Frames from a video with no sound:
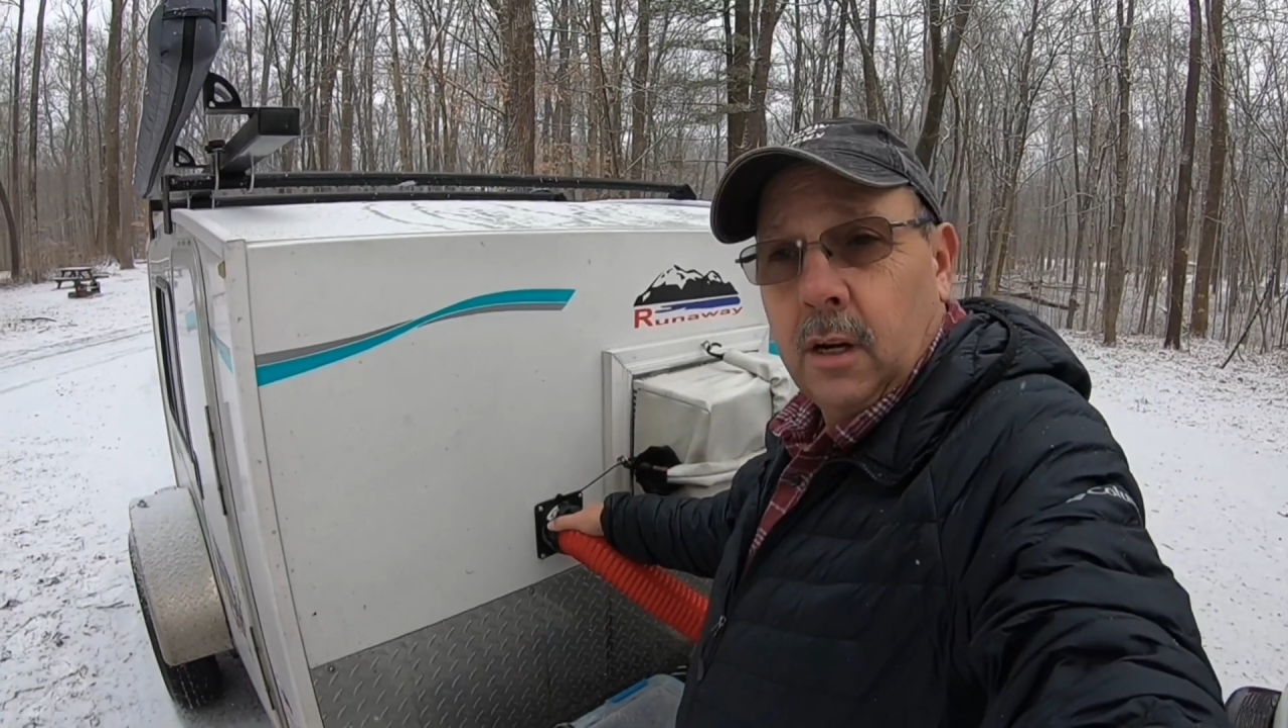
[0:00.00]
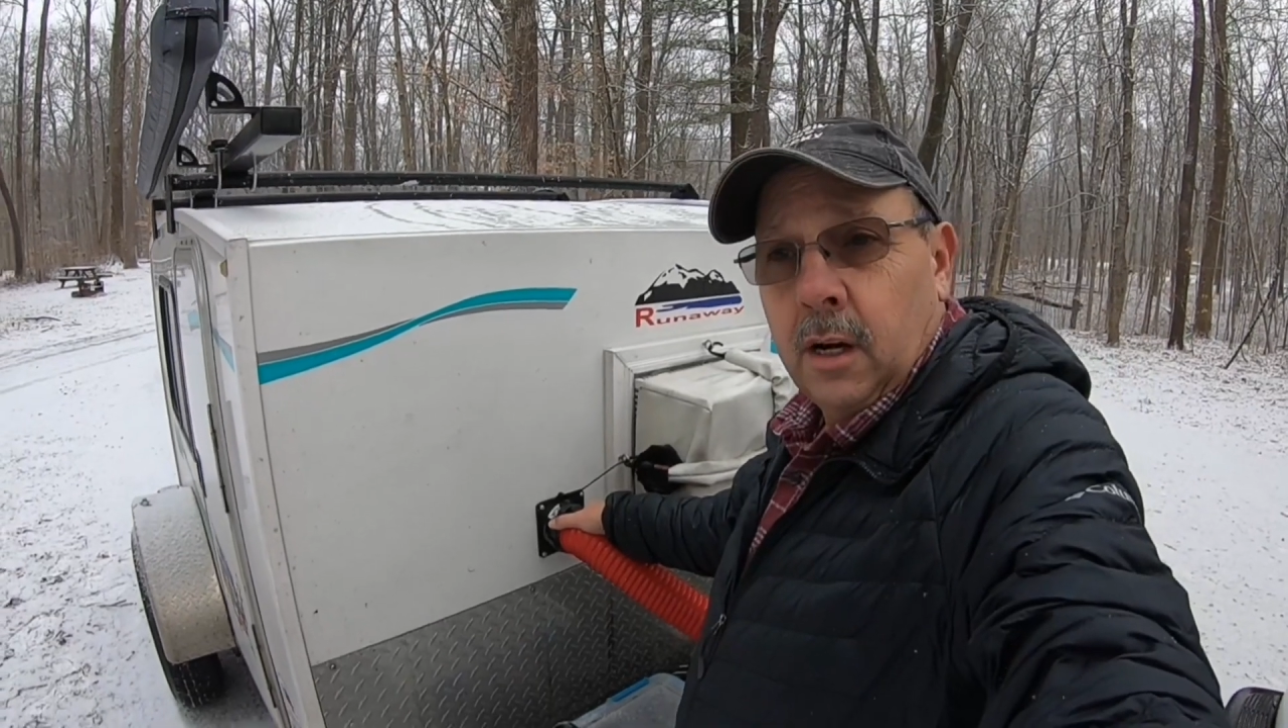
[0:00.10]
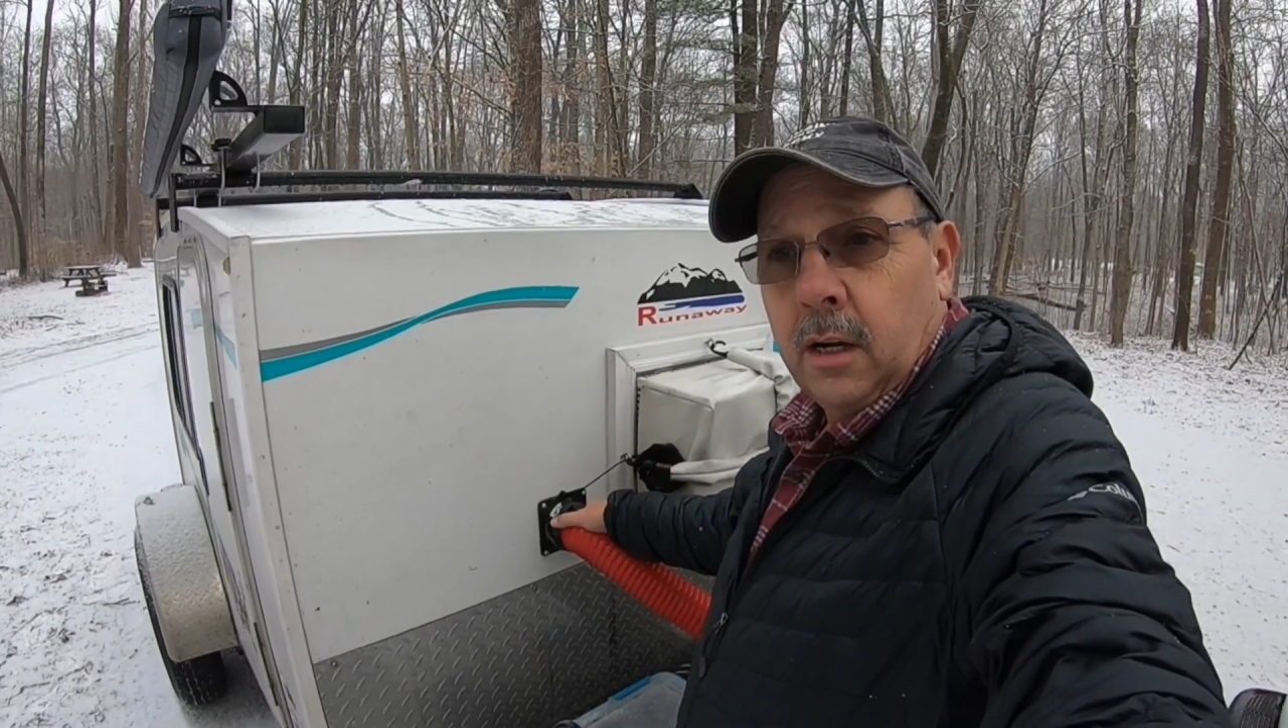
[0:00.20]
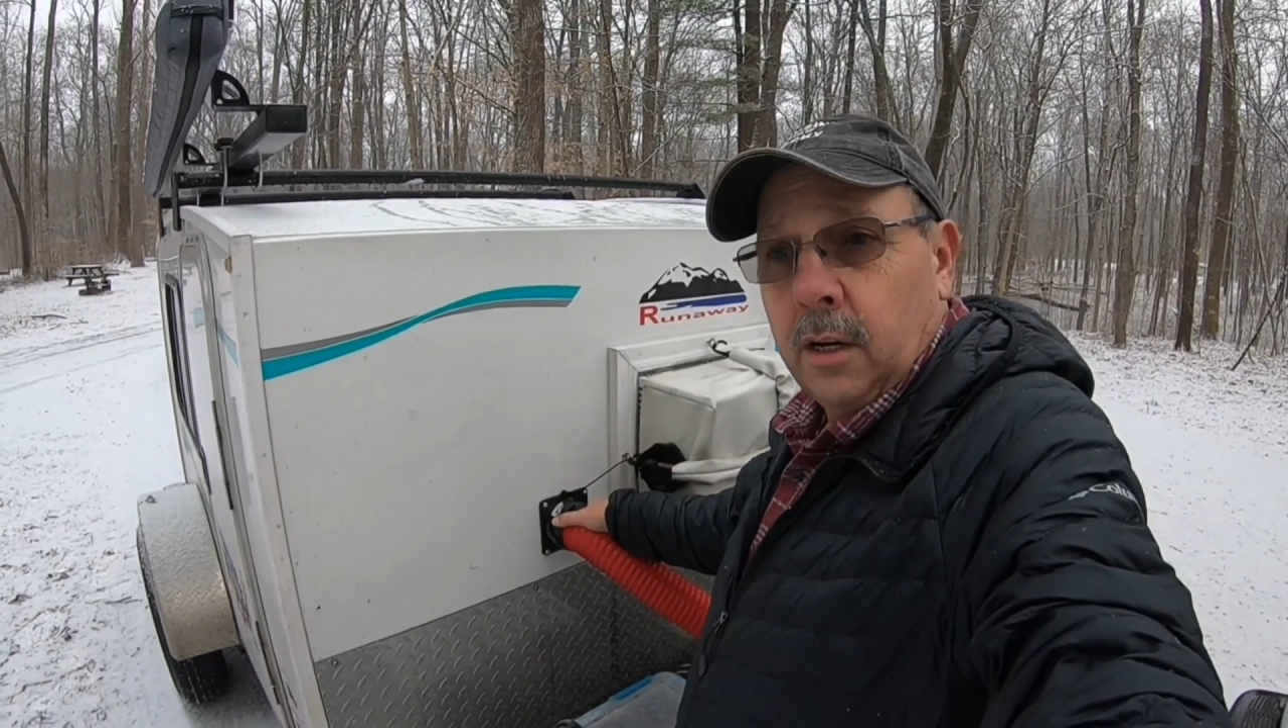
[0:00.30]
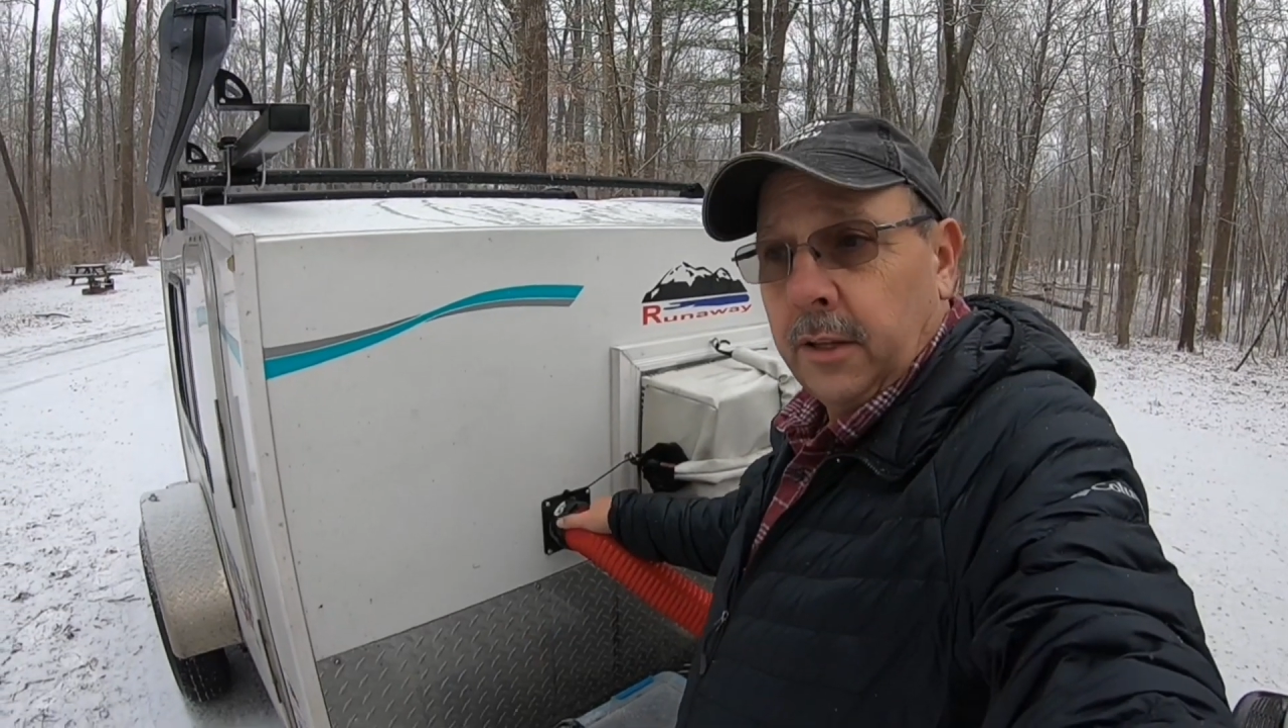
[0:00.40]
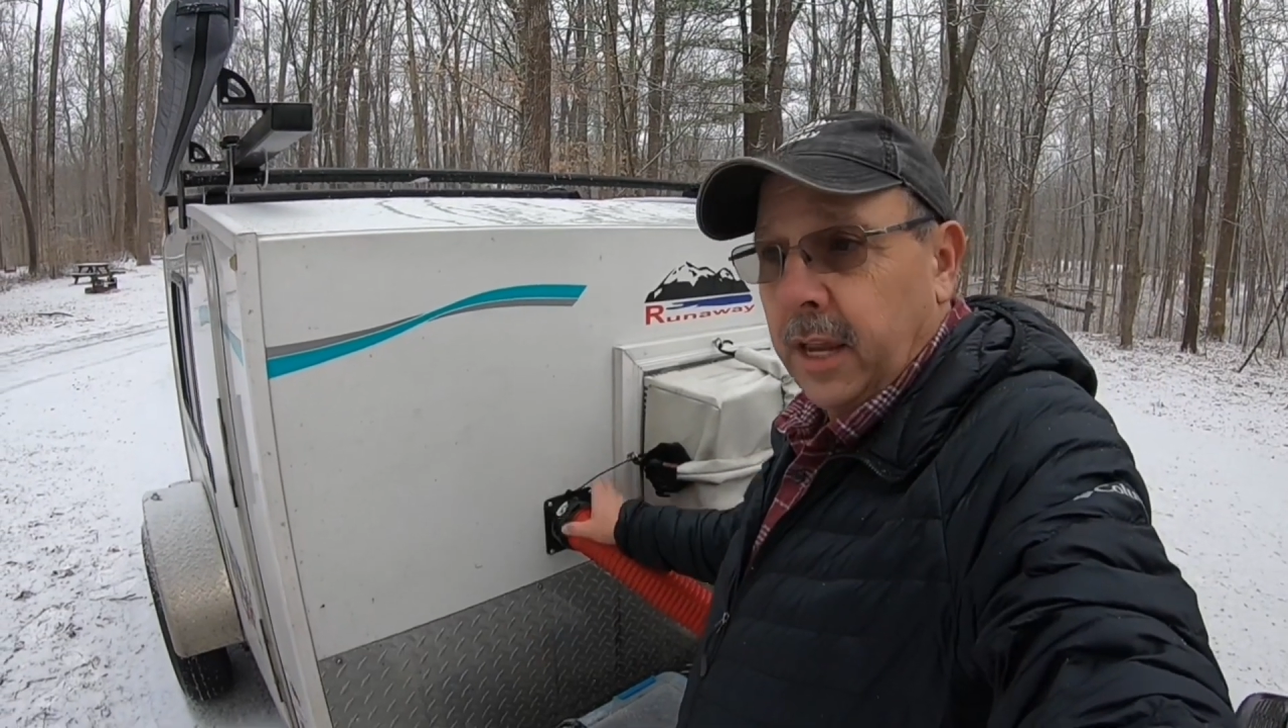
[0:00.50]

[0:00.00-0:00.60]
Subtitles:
on the